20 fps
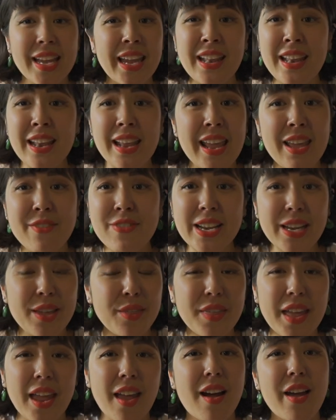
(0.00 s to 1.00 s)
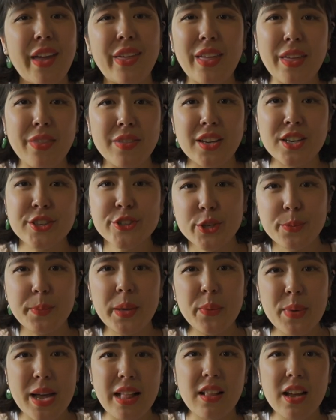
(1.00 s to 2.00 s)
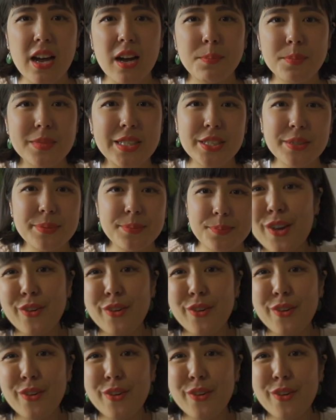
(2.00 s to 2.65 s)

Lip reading: If anything, I think that it should be welcomed.